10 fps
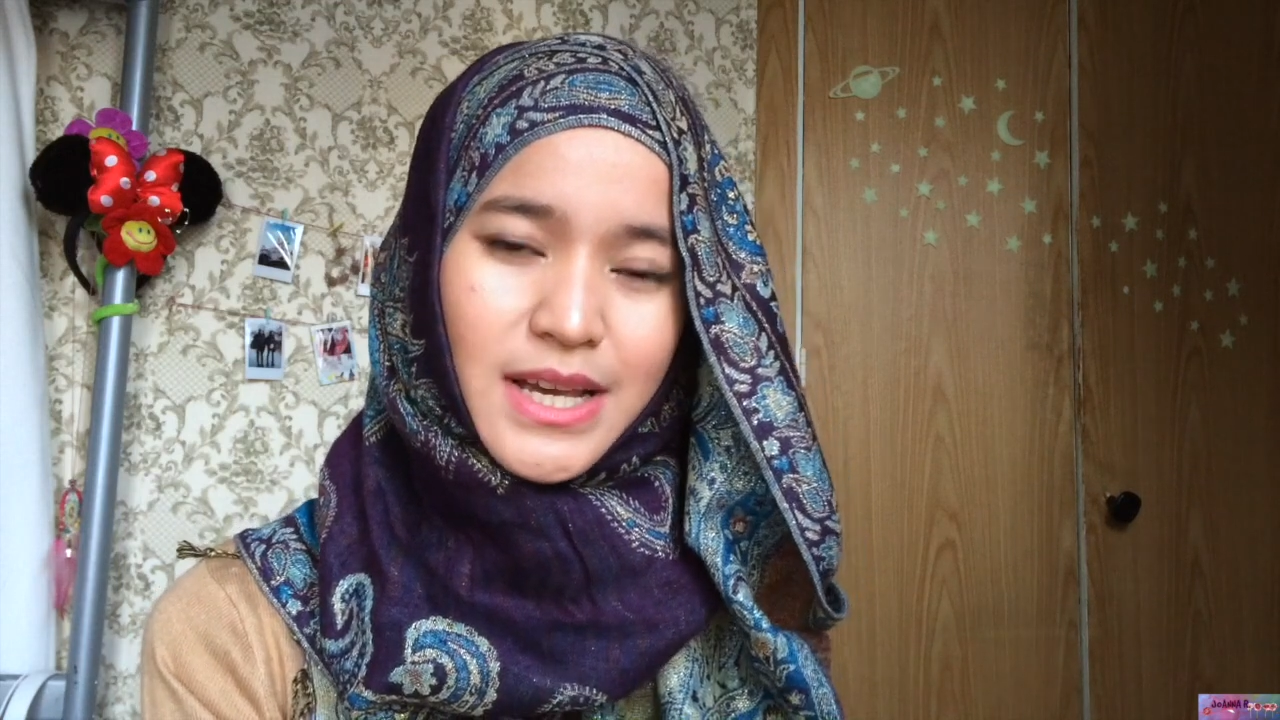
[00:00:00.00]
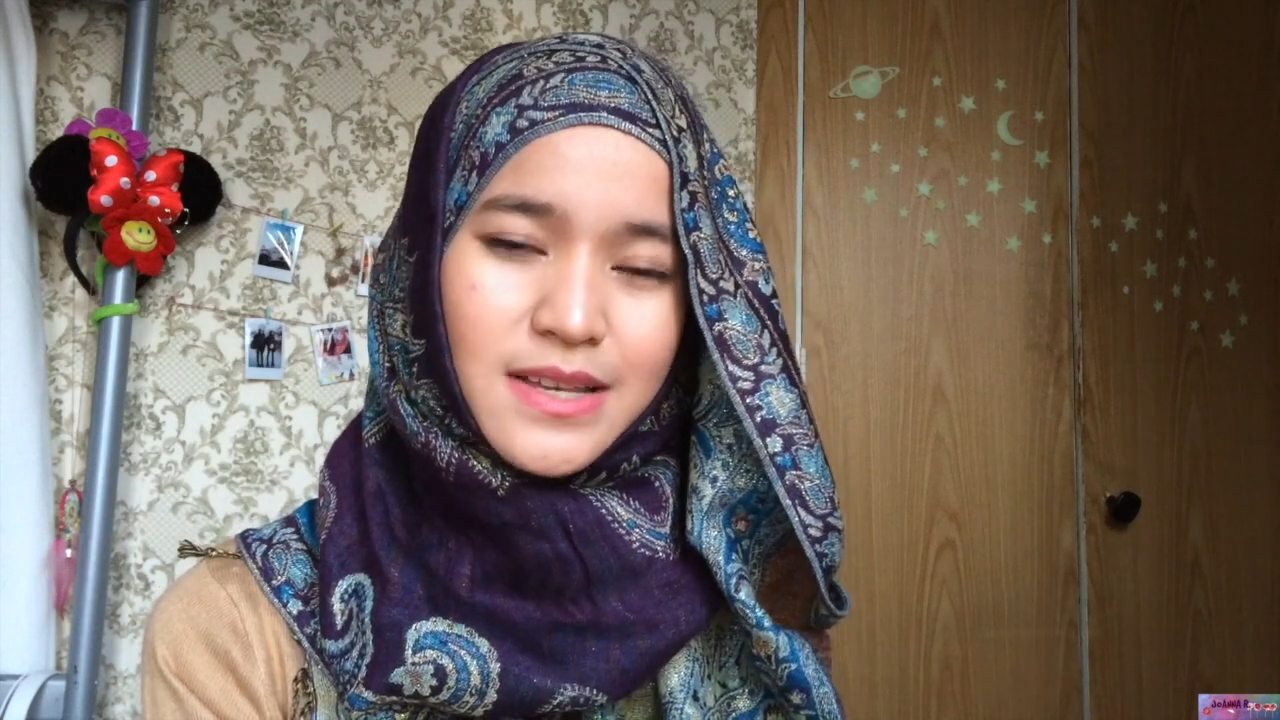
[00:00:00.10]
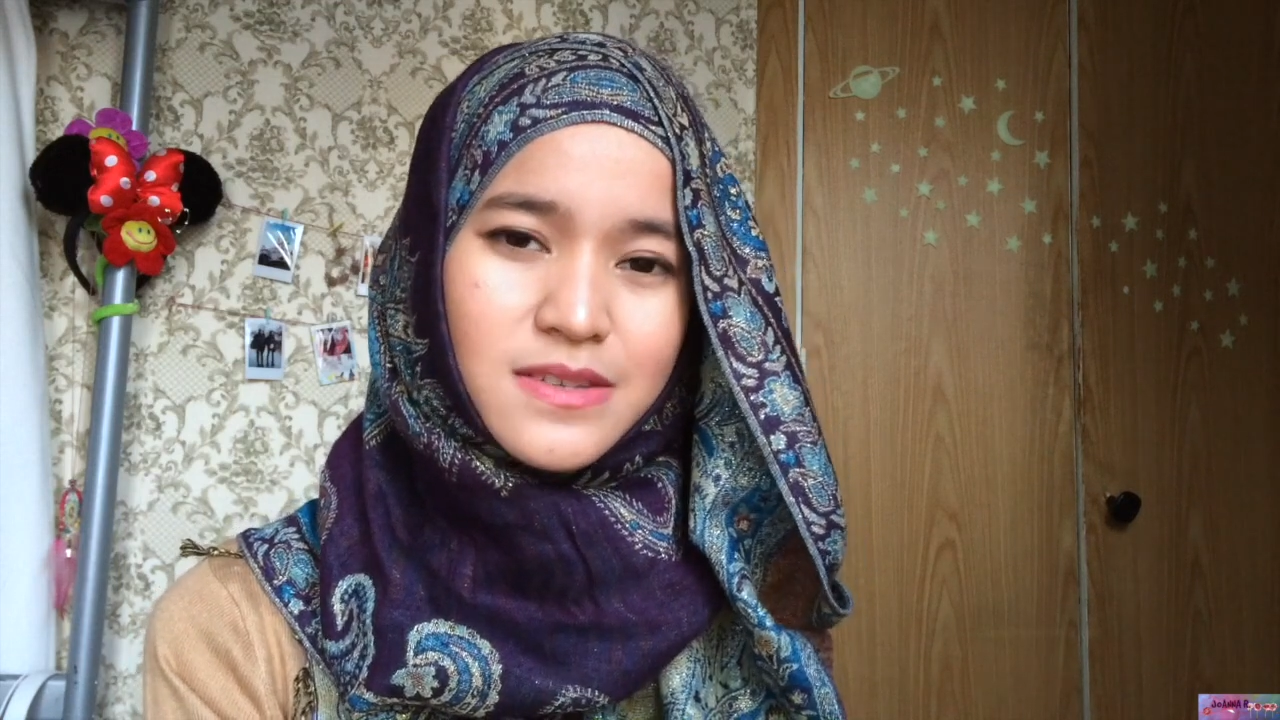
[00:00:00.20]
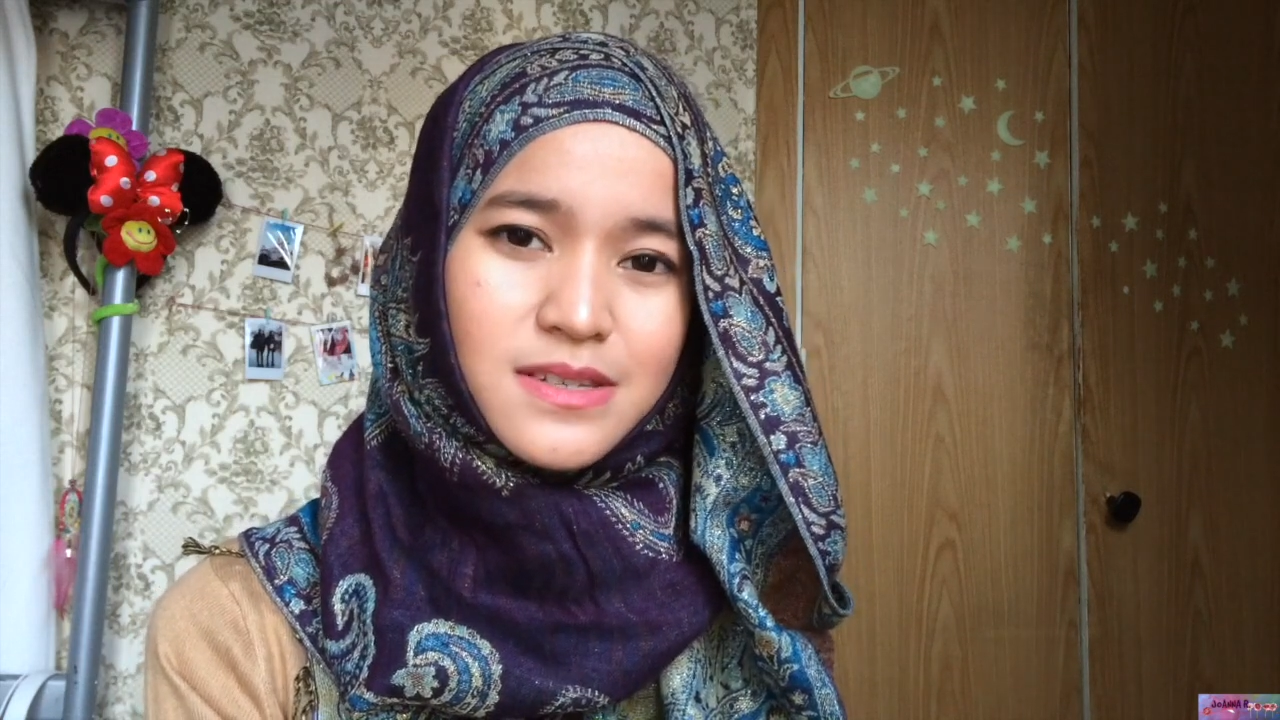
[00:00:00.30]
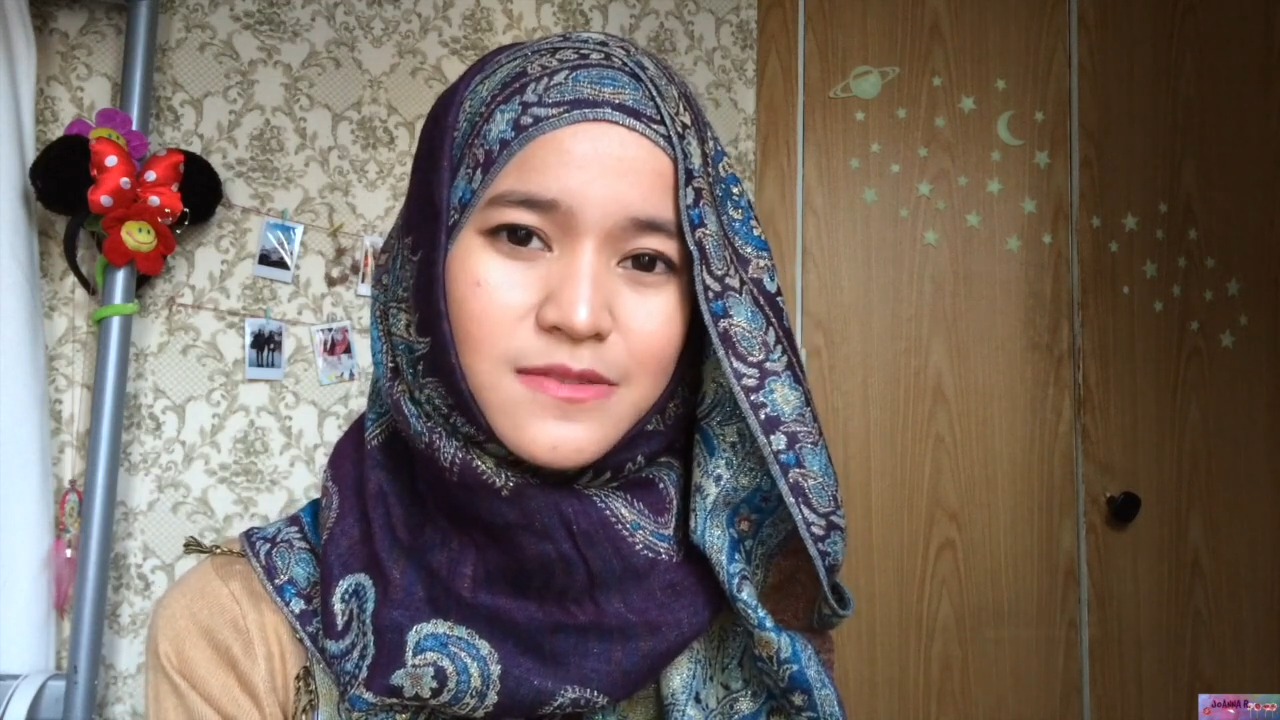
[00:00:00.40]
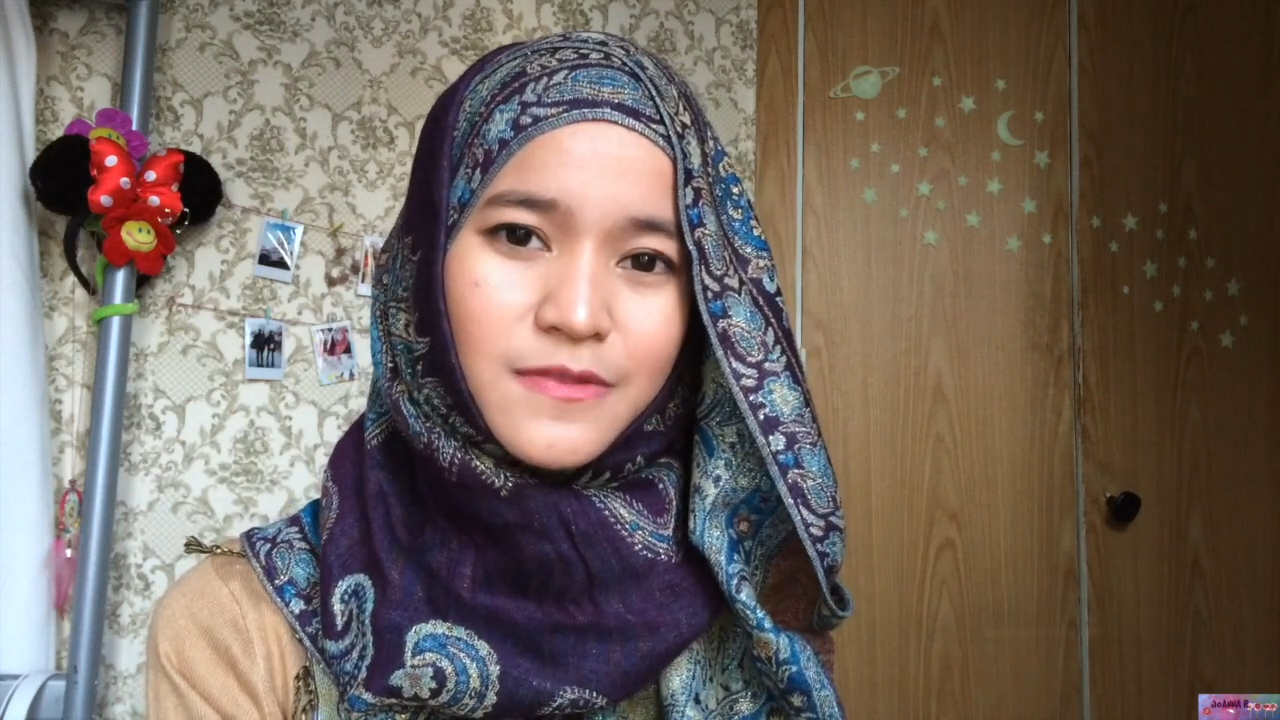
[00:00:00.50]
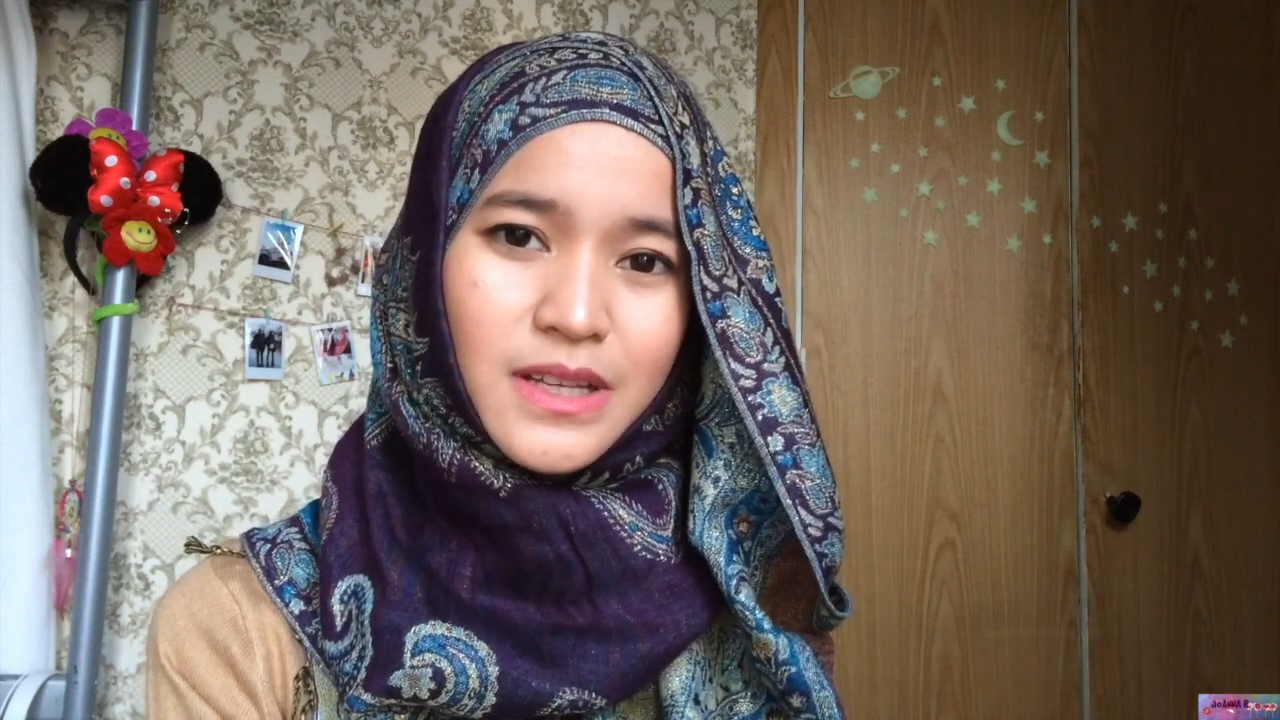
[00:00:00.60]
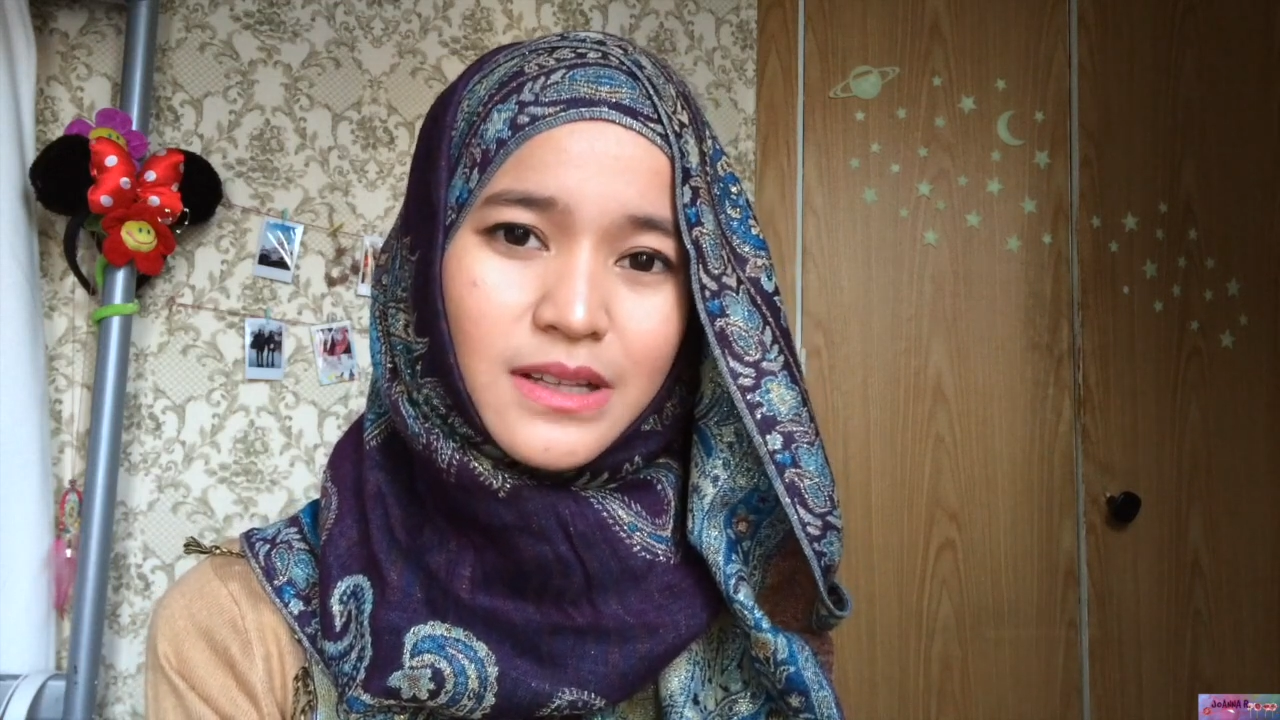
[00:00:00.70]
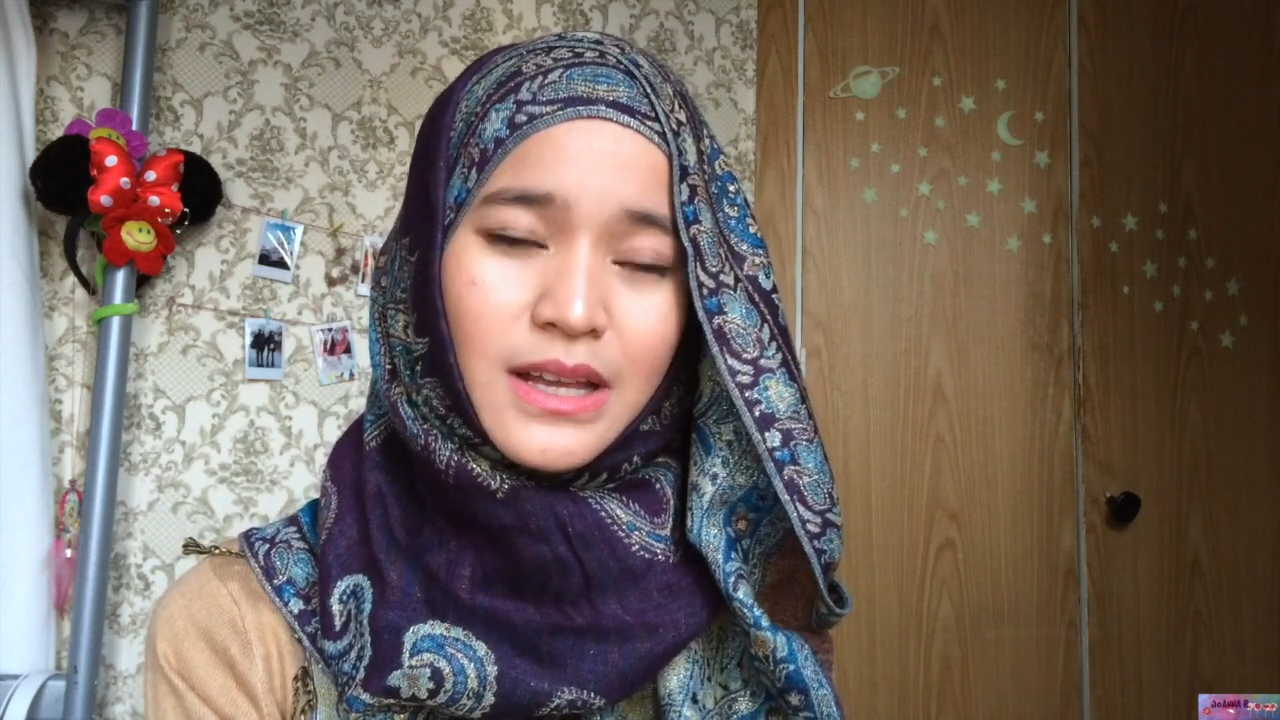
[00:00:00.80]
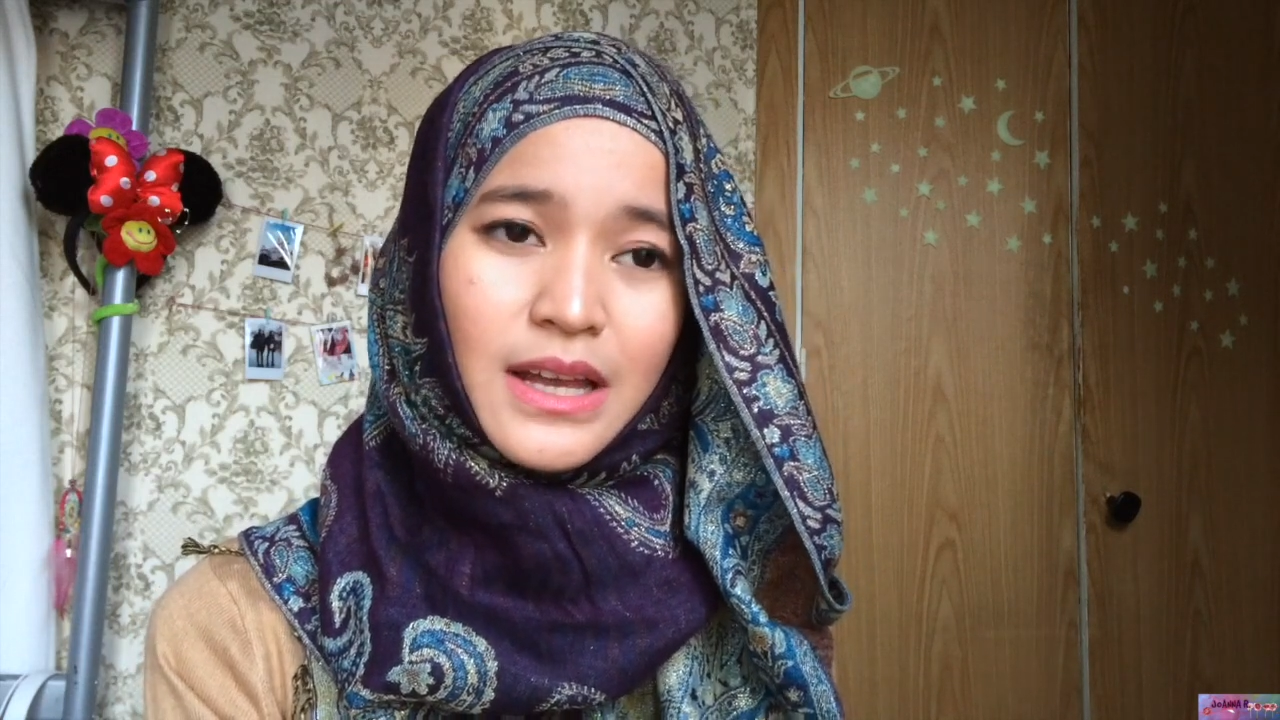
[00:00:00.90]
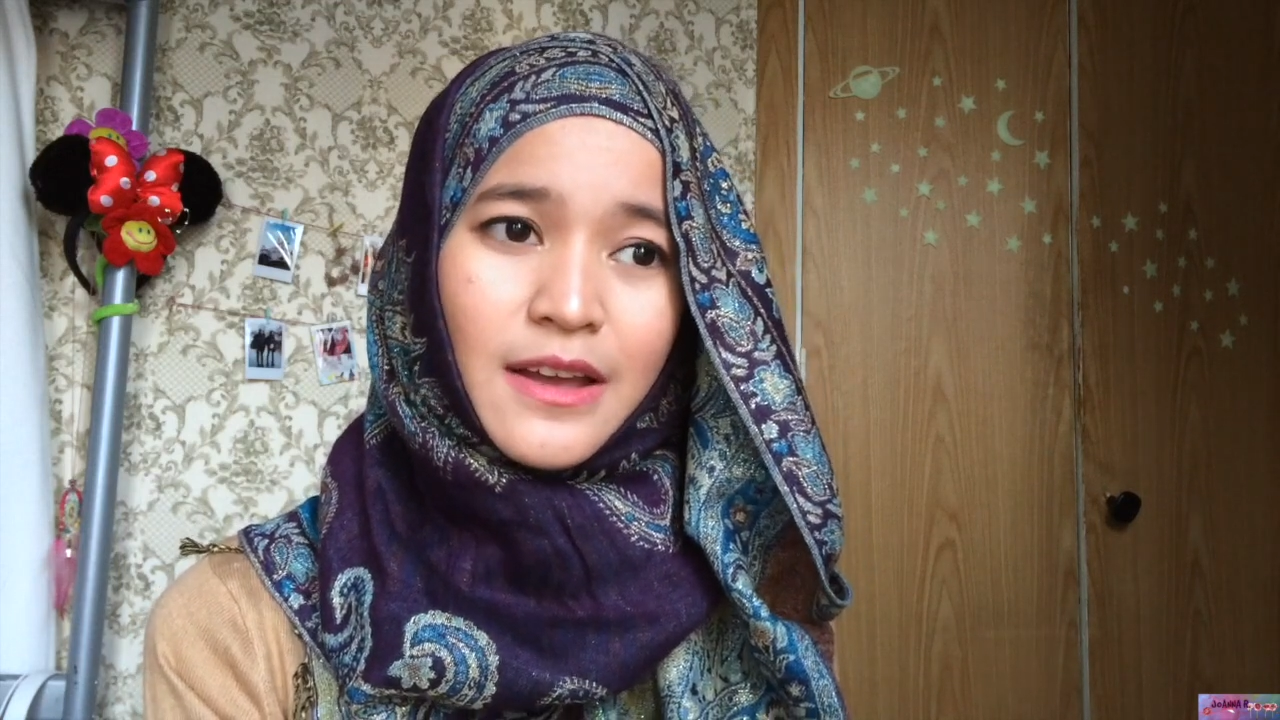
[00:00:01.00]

I just feel